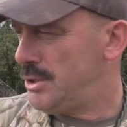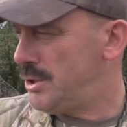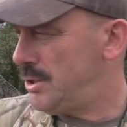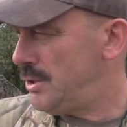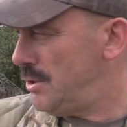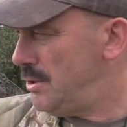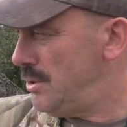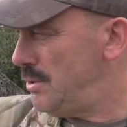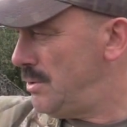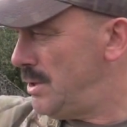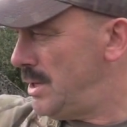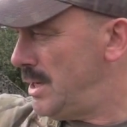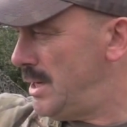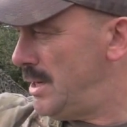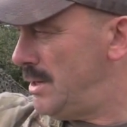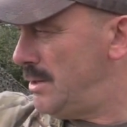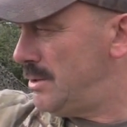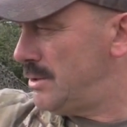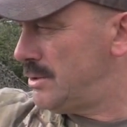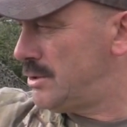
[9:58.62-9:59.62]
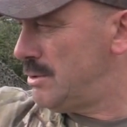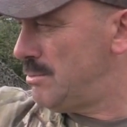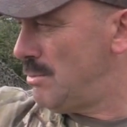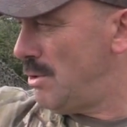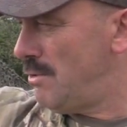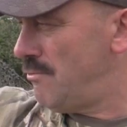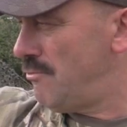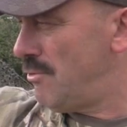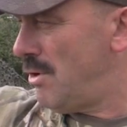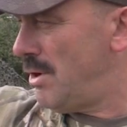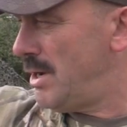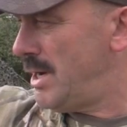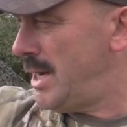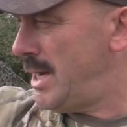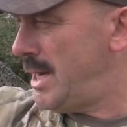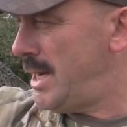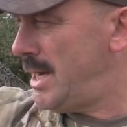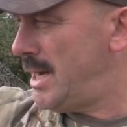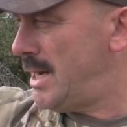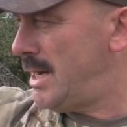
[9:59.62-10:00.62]
to my right
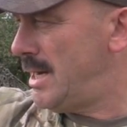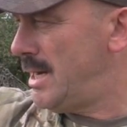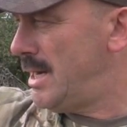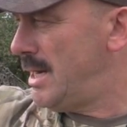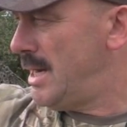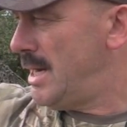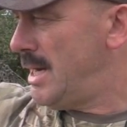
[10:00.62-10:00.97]
here,